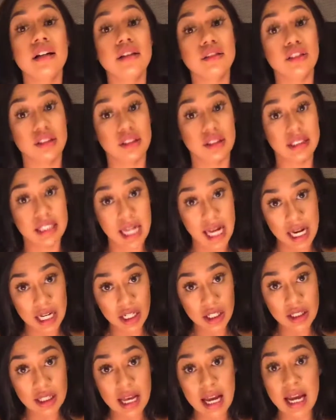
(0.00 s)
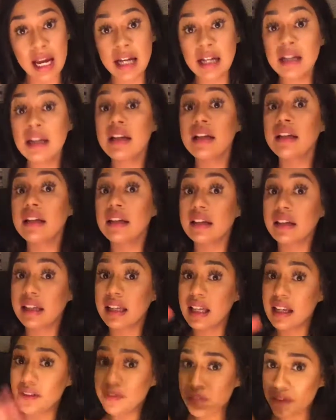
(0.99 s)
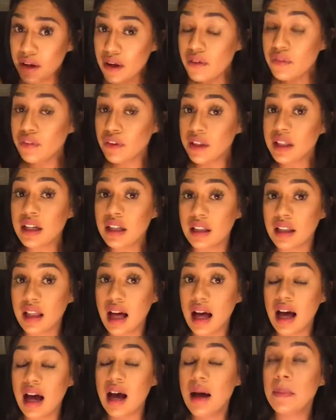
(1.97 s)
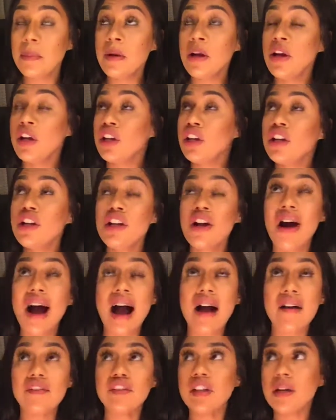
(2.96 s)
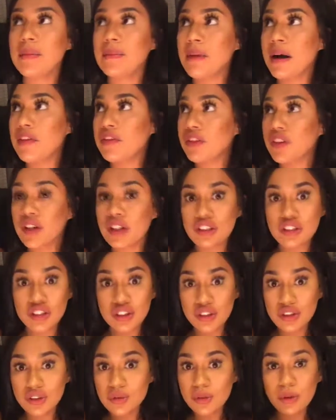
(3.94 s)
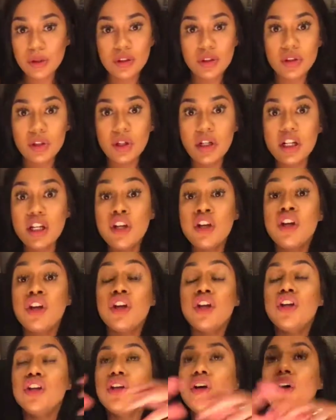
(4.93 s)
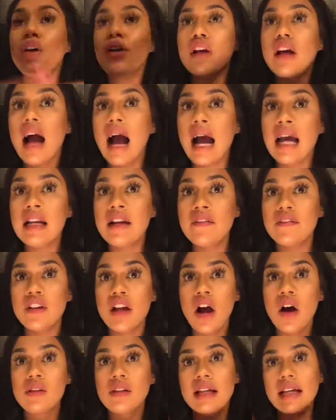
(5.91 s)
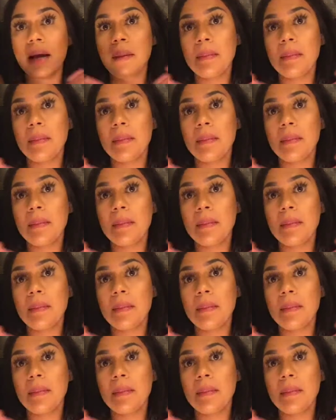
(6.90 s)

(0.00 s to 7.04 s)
Just stay in your lane. Get a feel for the club. After a month or 2 or 3, you'll kind of know.